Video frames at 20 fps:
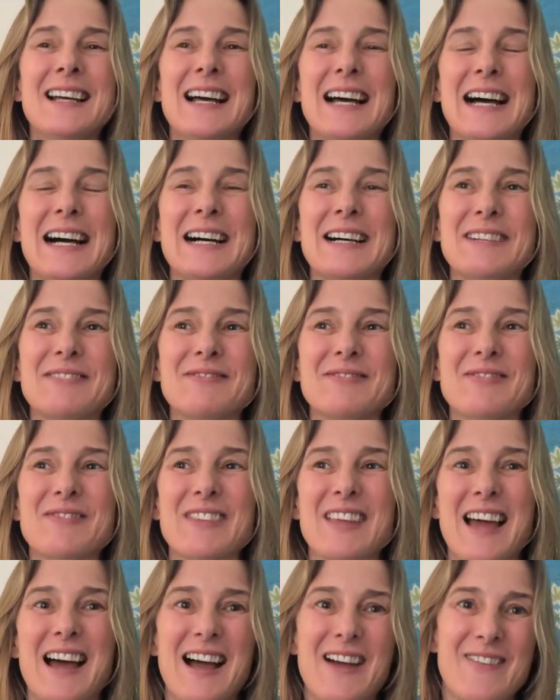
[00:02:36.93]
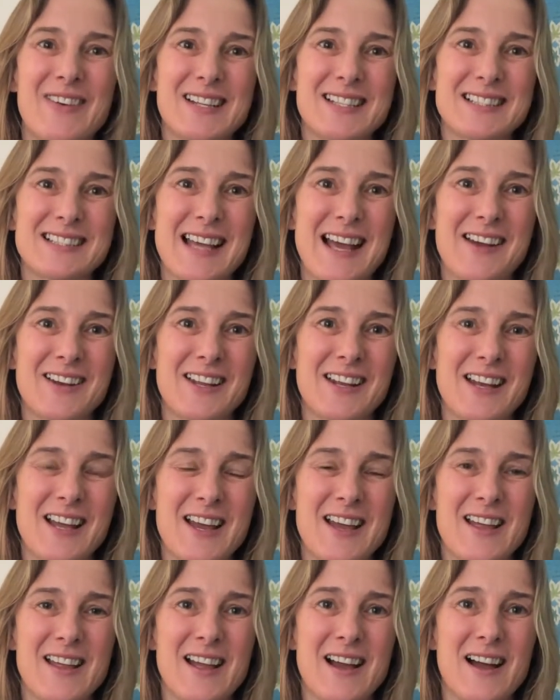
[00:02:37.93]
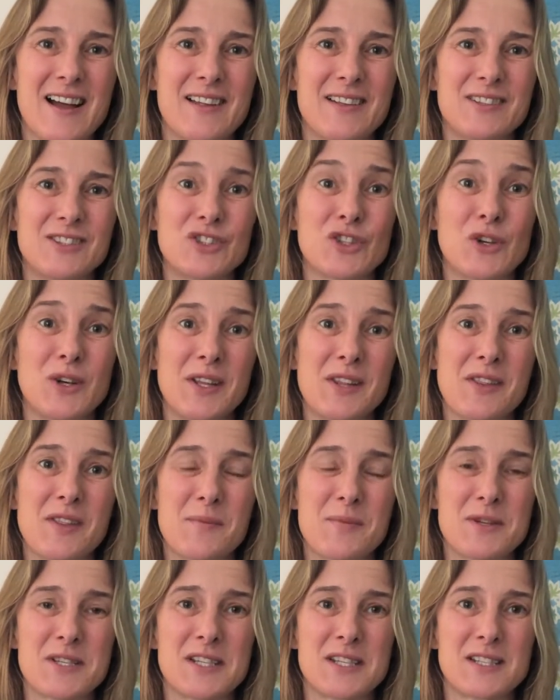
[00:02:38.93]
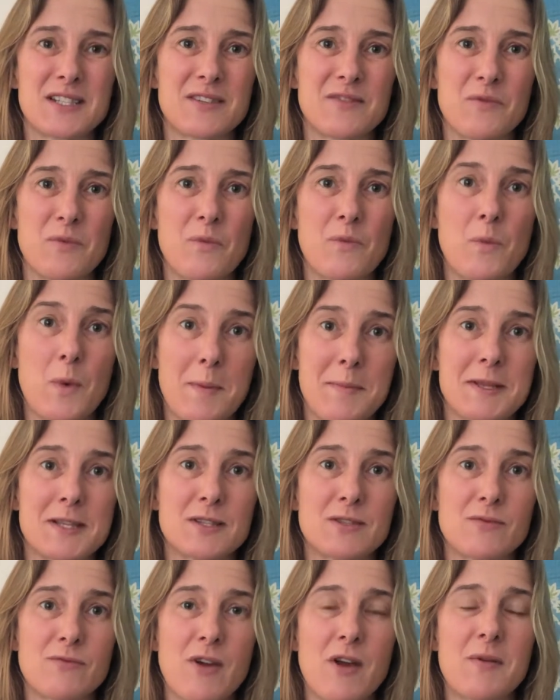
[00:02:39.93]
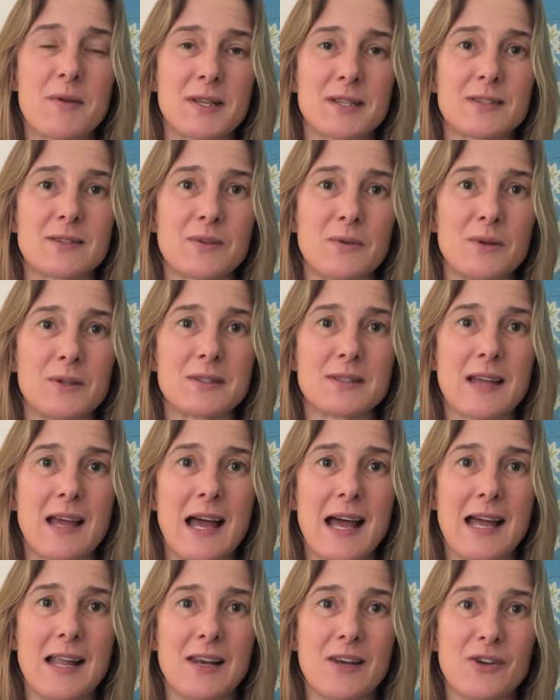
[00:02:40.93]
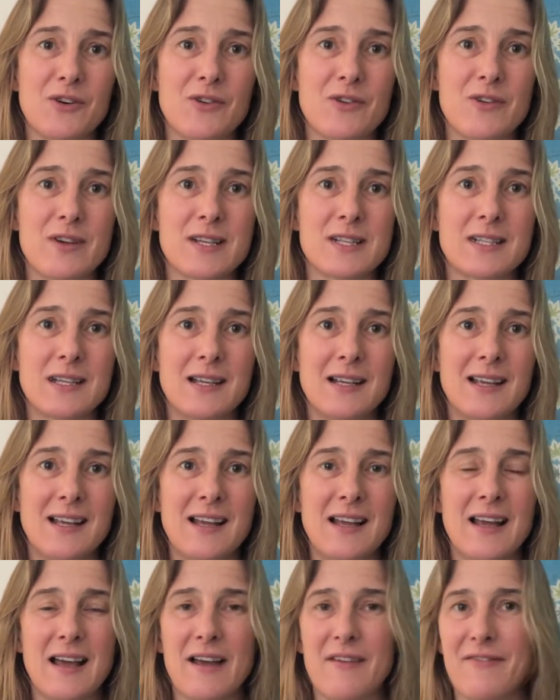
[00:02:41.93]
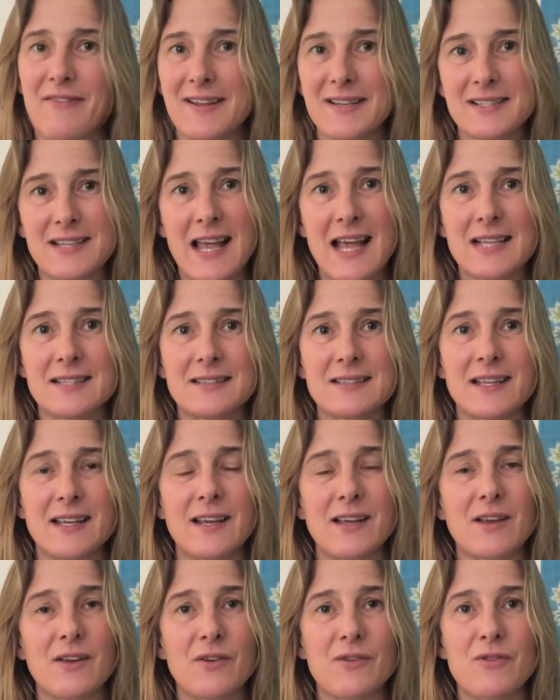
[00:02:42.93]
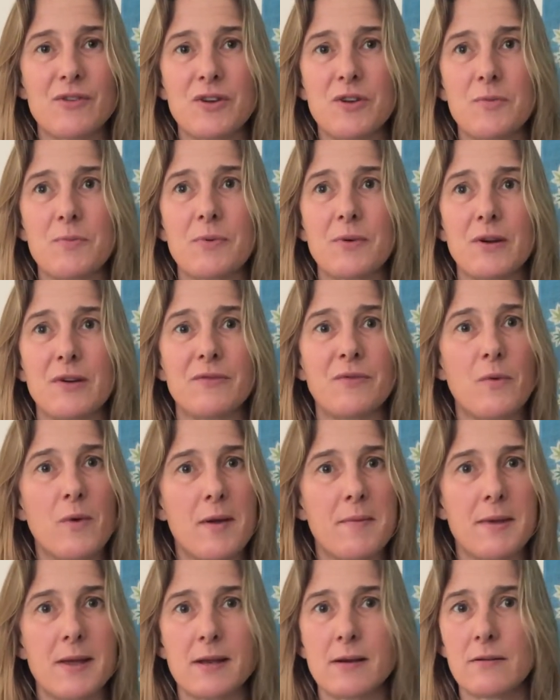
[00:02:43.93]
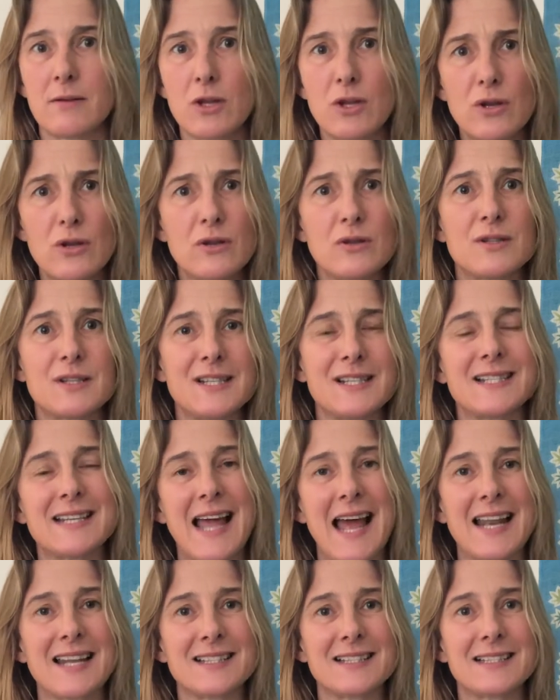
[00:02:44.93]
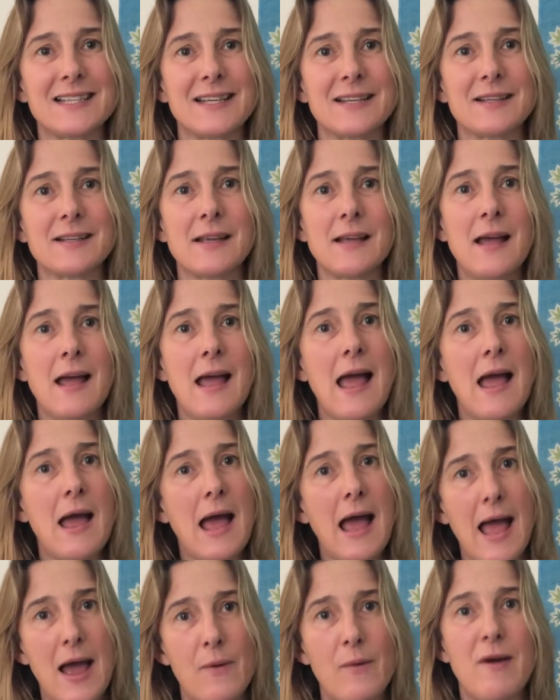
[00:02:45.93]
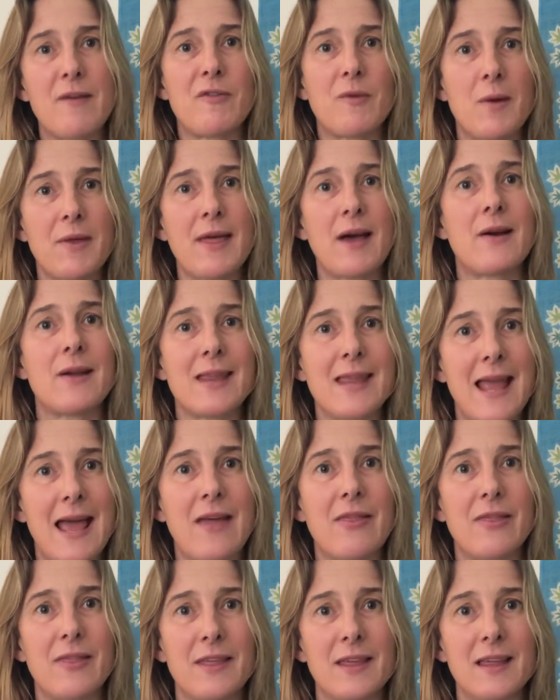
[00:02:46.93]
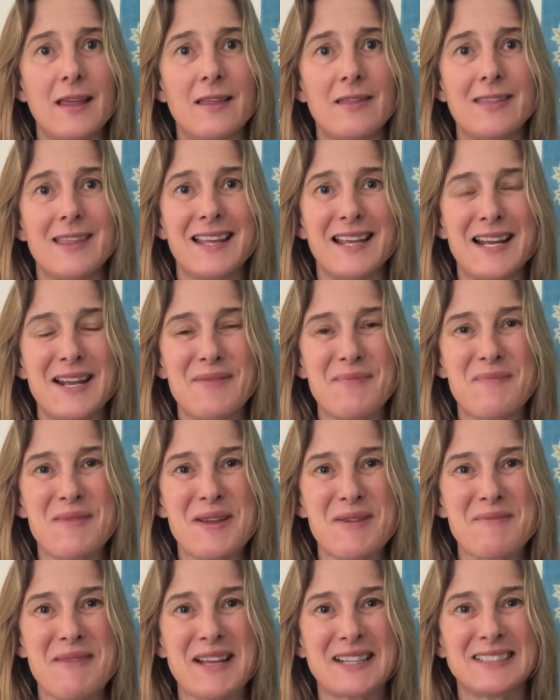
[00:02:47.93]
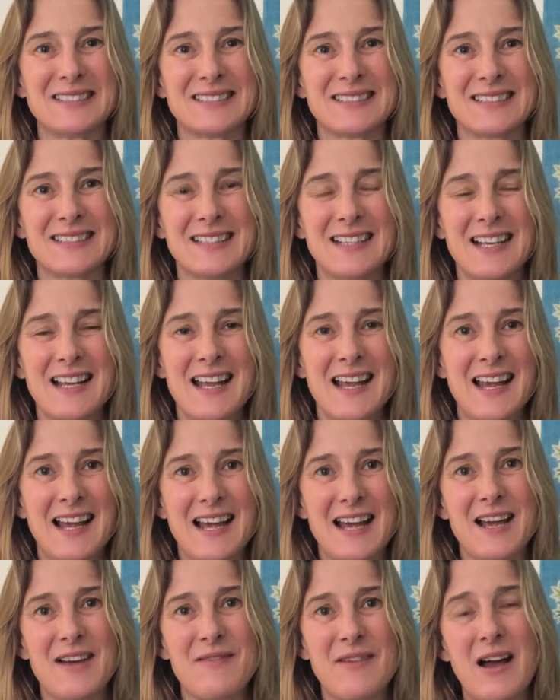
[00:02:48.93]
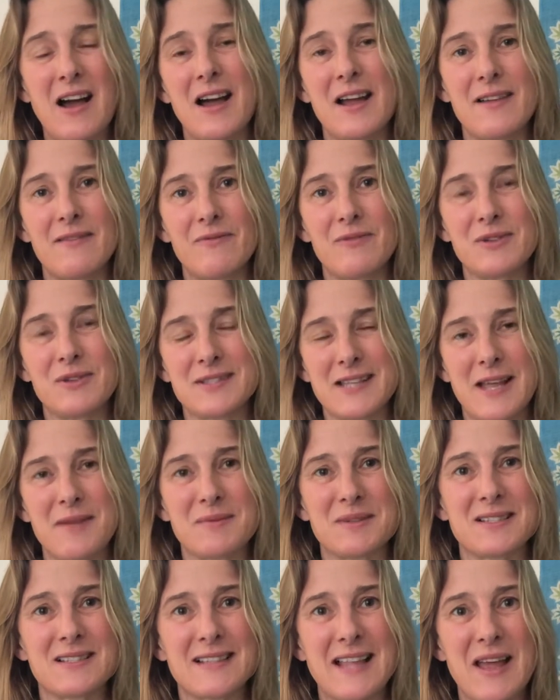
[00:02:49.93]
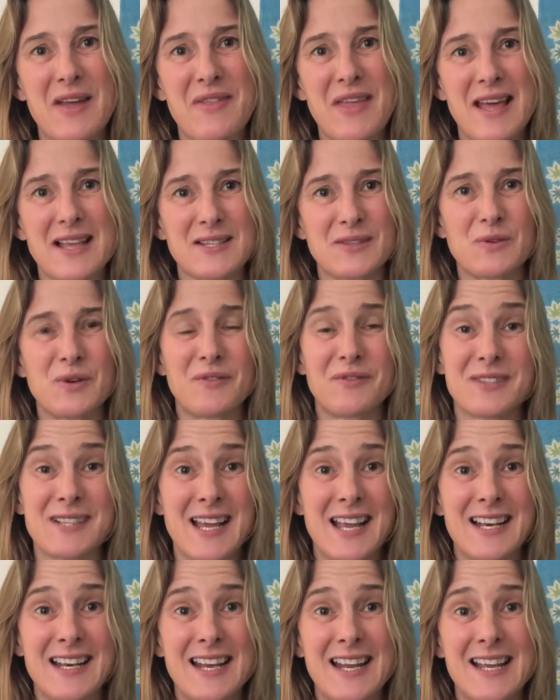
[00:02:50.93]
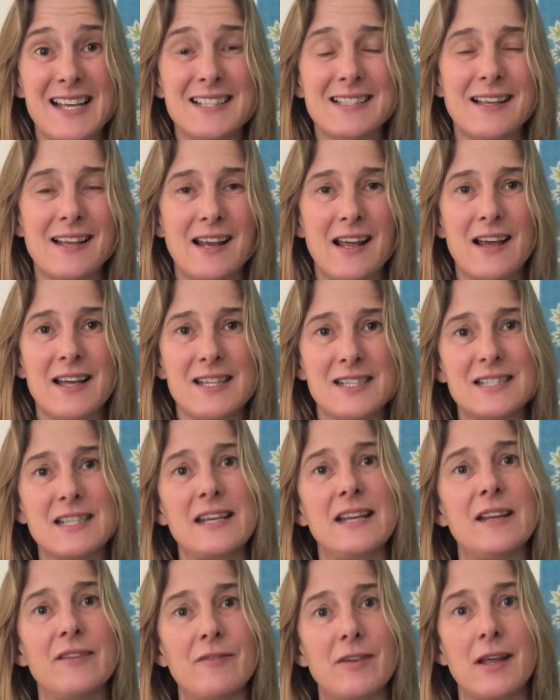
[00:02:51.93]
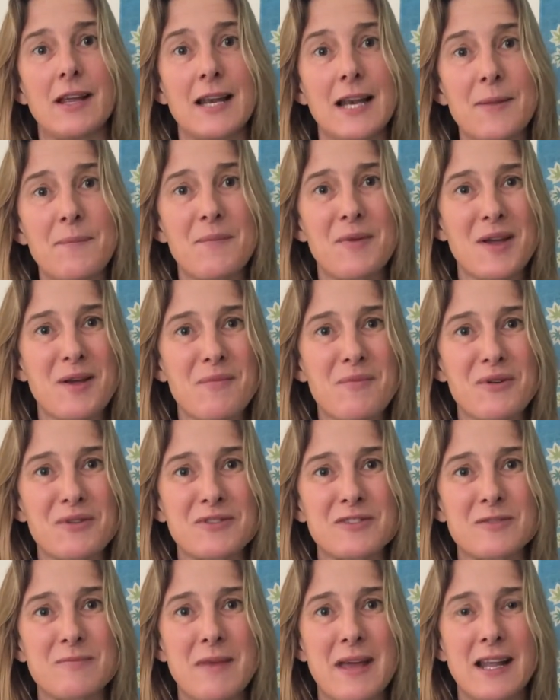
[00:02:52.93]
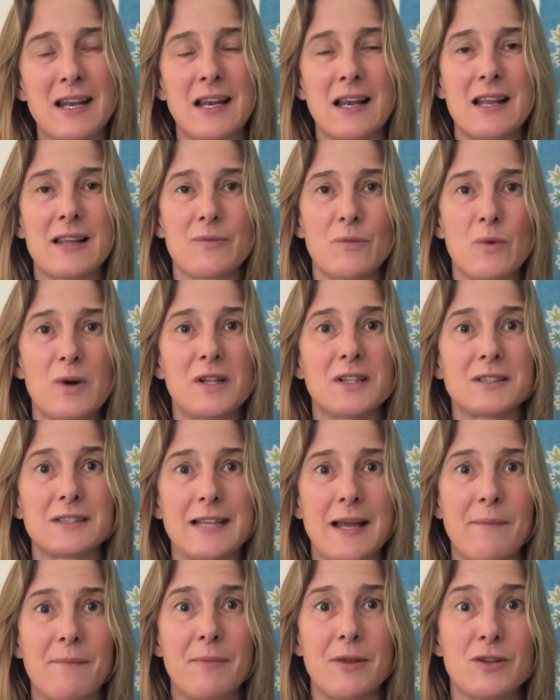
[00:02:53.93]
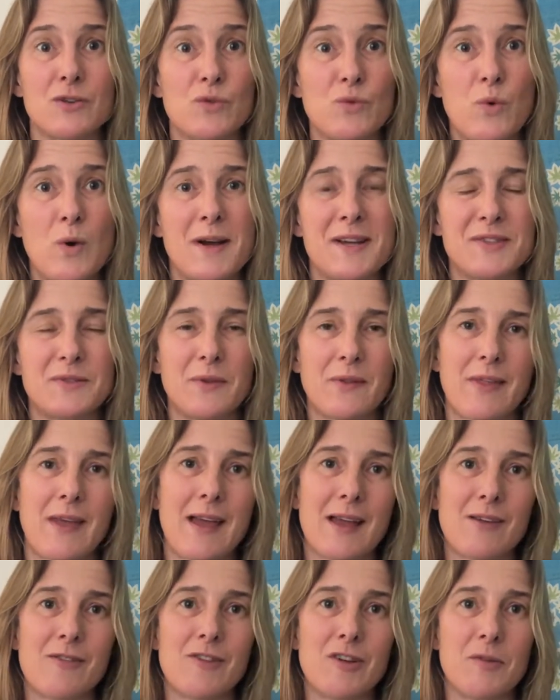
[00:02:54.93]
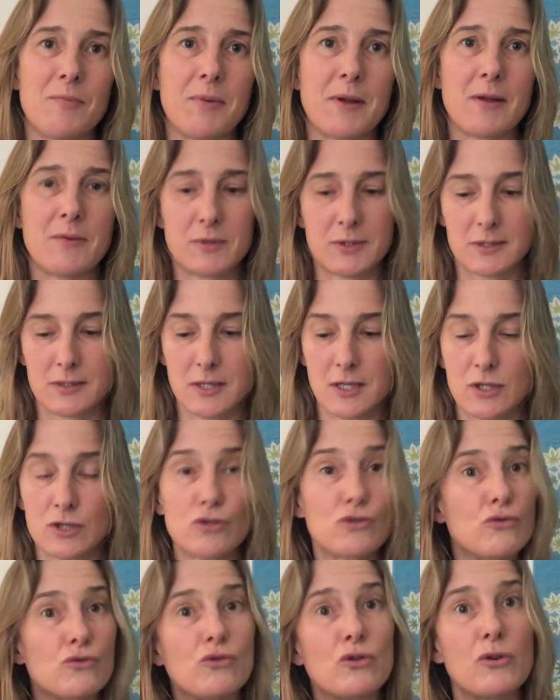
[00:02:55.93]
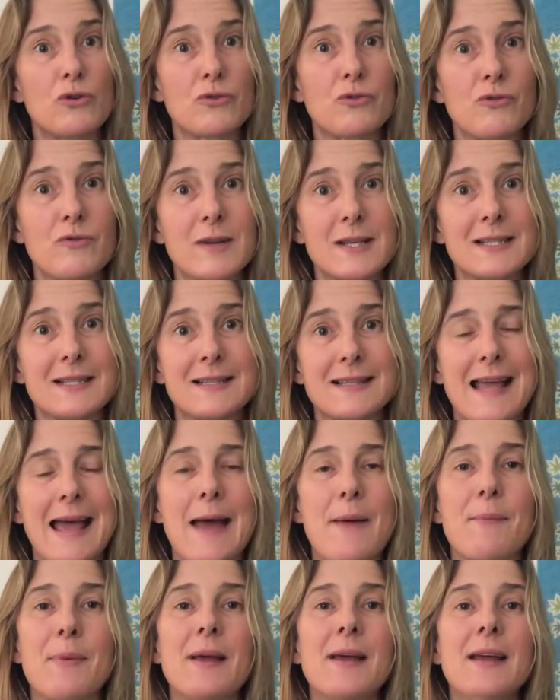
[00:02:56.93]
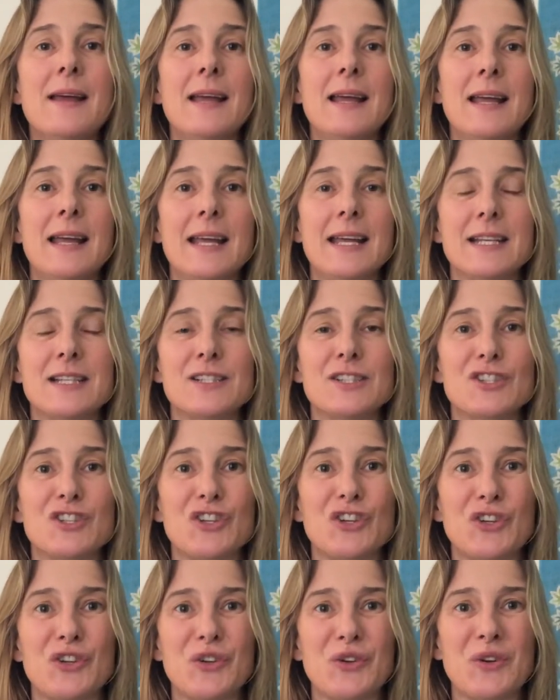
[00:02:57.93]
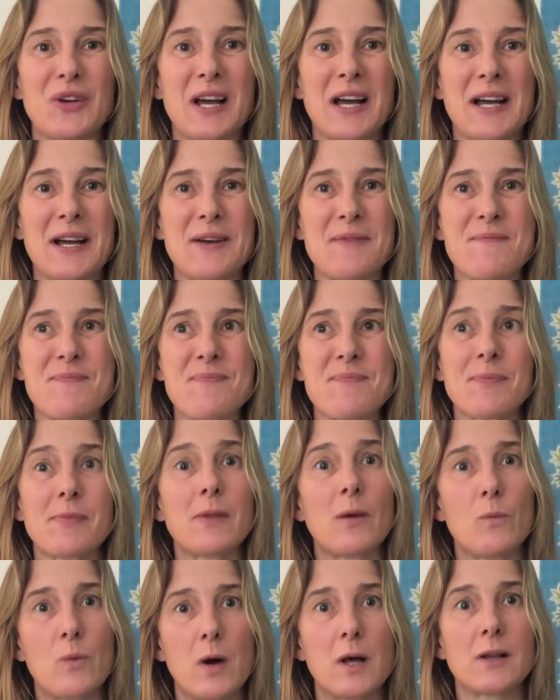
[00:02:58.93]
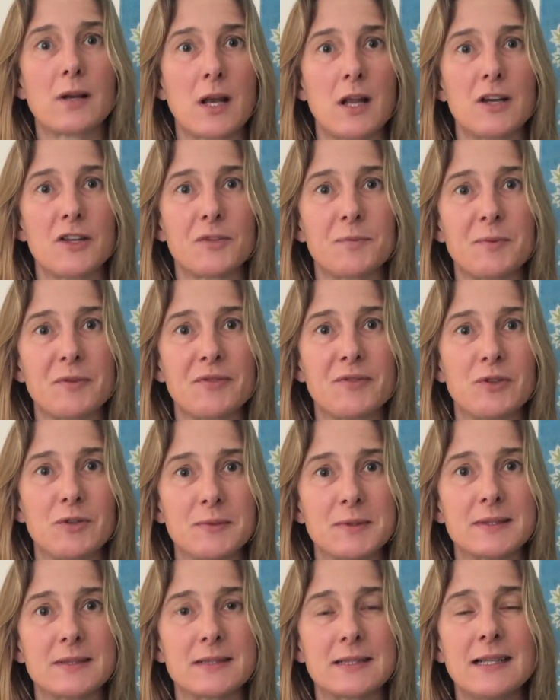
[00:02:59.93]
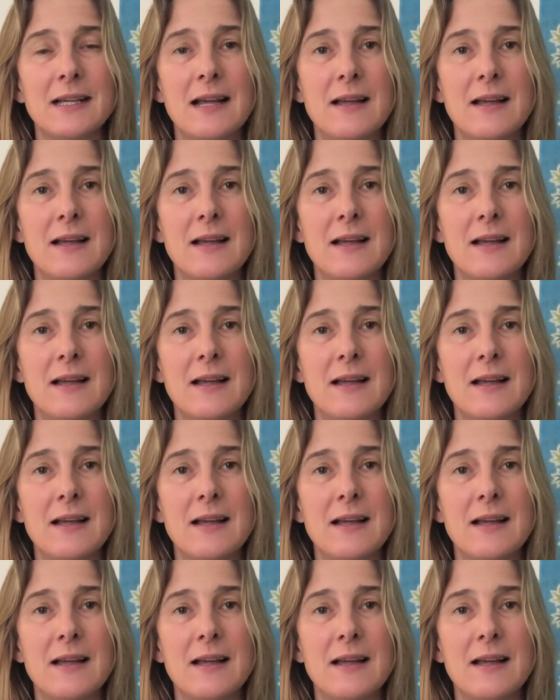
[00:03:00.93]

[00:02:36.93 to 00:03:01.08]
I went down and I joined the British women's rowing squad at Longridge, a fantastic group of women, hugely talented, however without yet the Olympic medals. I was able to stay with that squad for 10 years and I achieved an Olympic bronze medal and world champion twice with that group. It was an extraordinary step into world-class performance